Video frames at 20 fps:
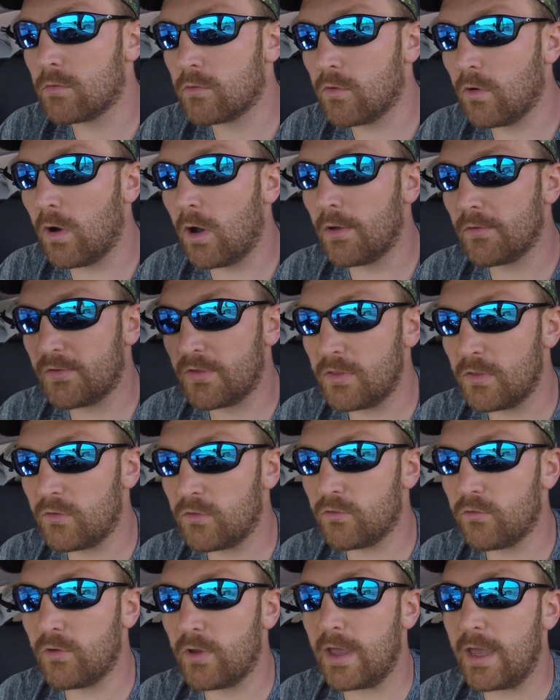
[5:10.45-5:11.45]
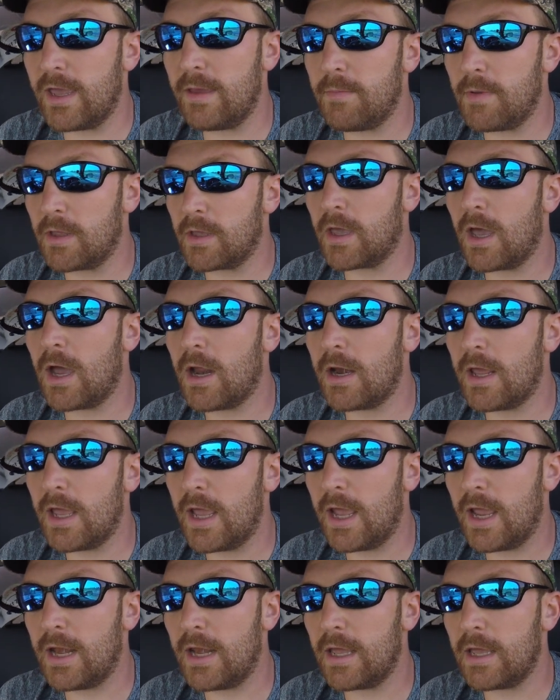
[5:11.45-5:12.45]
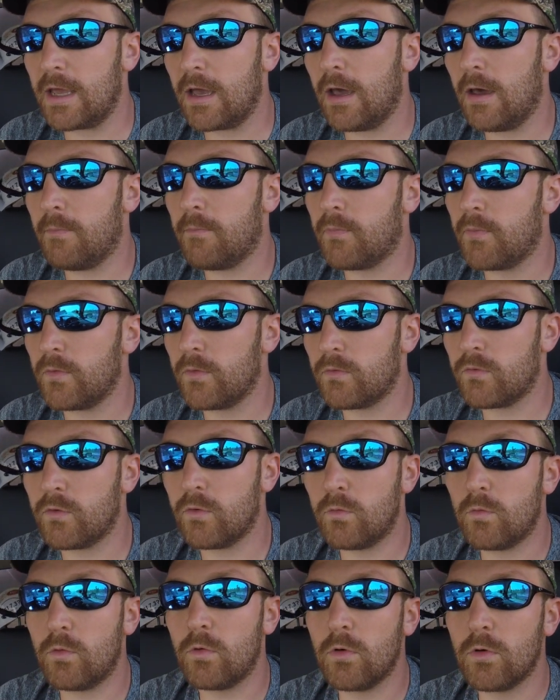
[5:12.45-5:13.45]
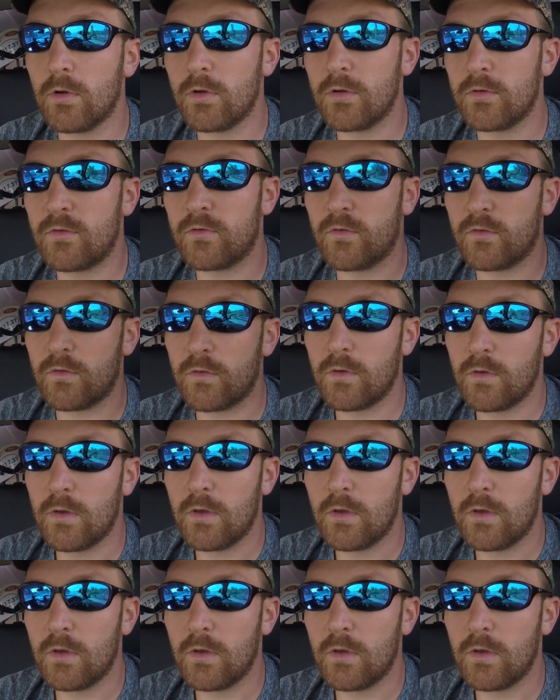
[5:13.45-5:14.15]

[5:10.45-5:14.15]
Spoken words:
crossing the stream and kind of heading up towards